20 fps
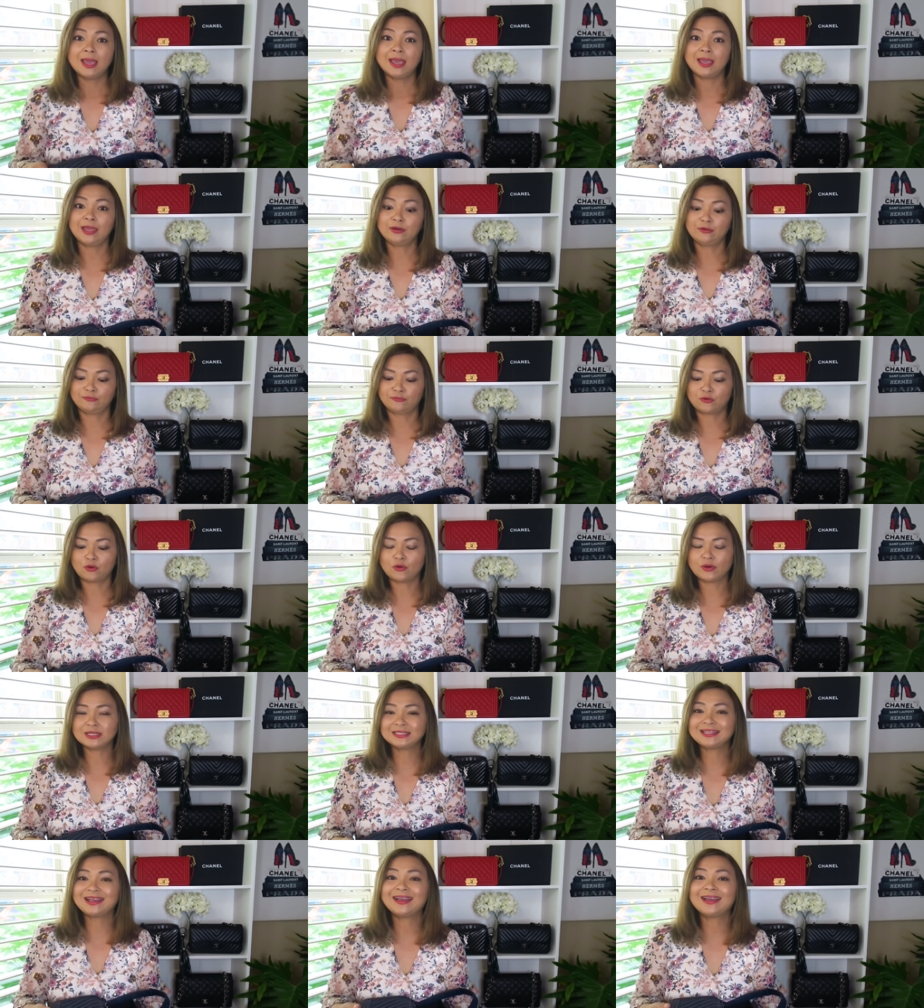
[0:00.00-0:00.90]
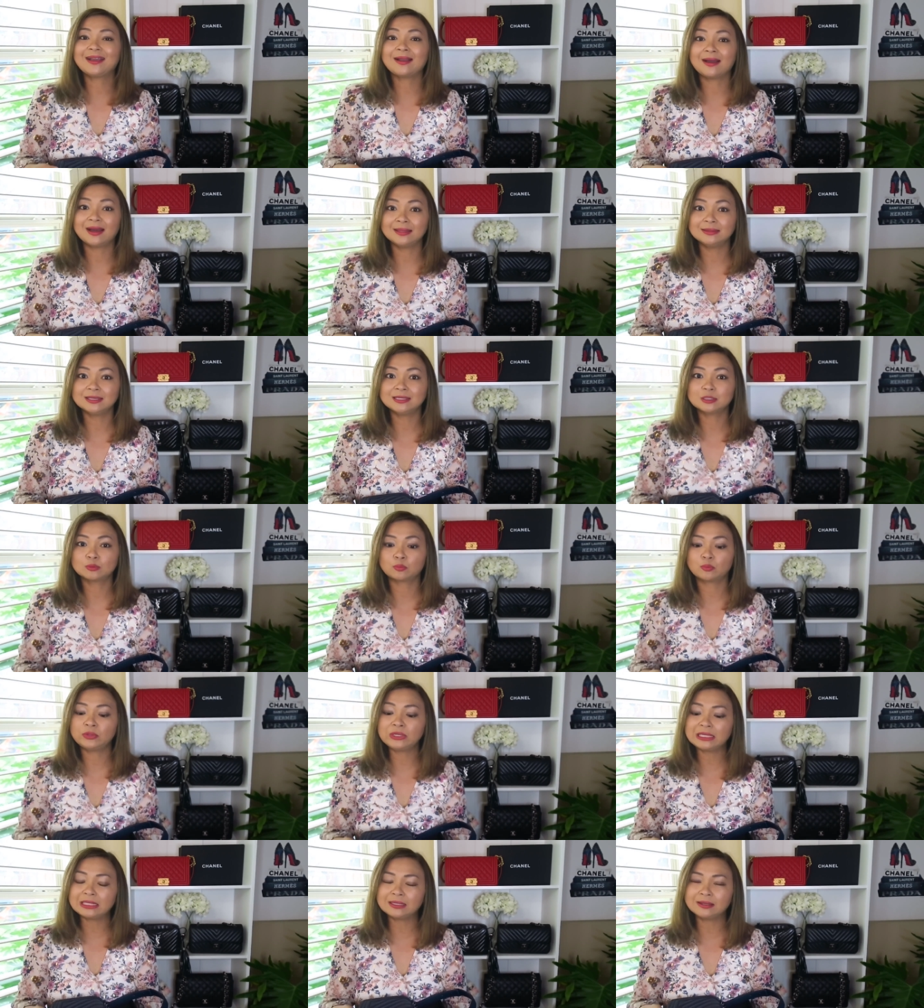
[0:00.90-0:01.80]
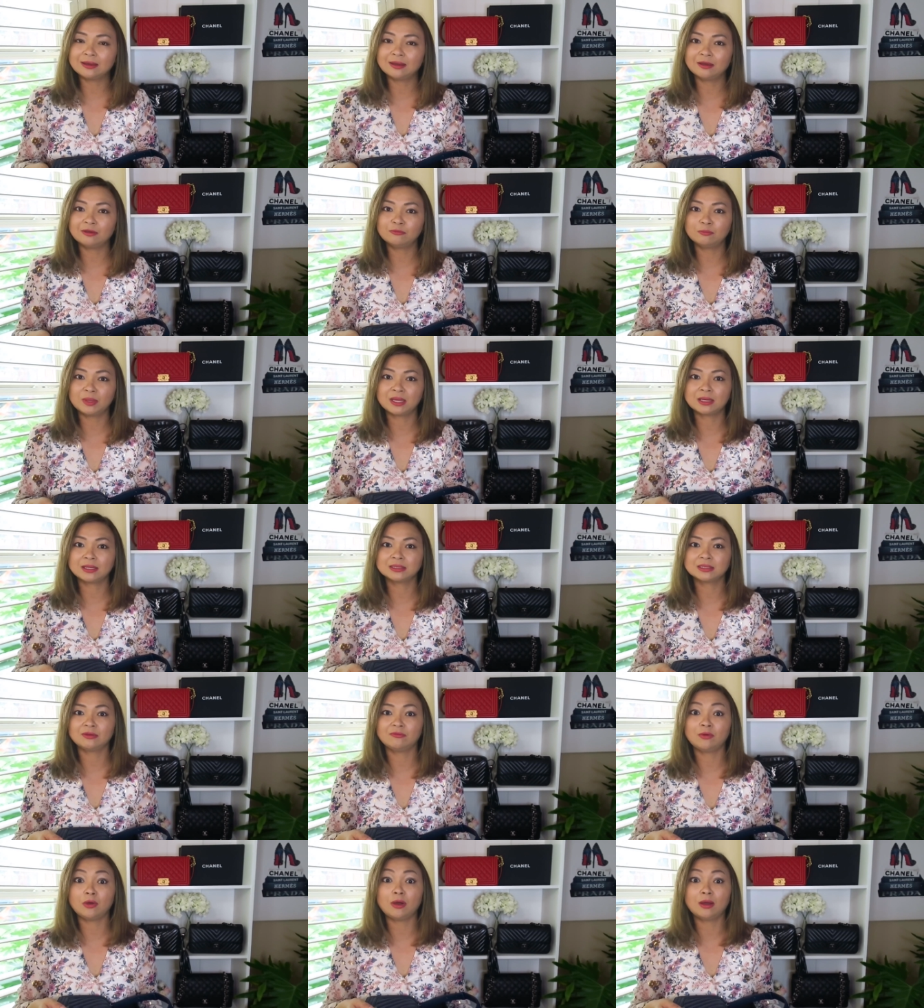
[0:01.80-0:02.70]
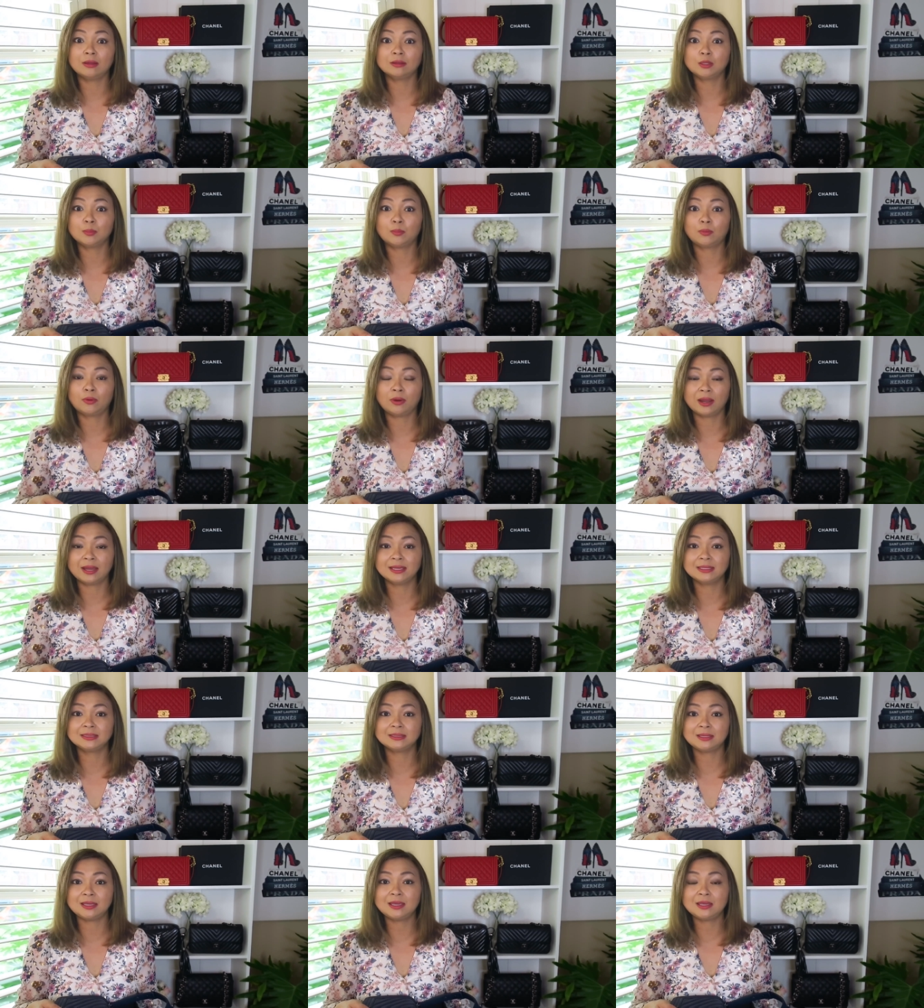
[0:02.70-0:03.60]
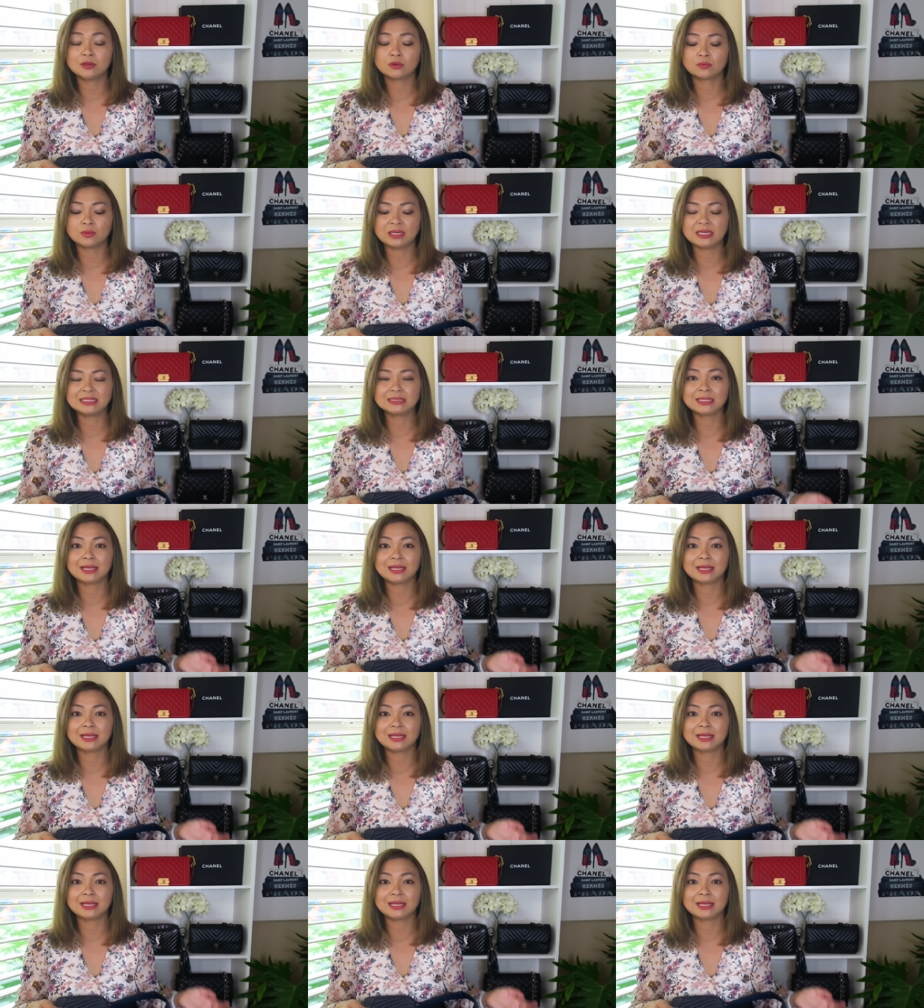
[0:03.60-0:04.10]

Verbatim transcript: And of course I got this pre-love because of the price increase.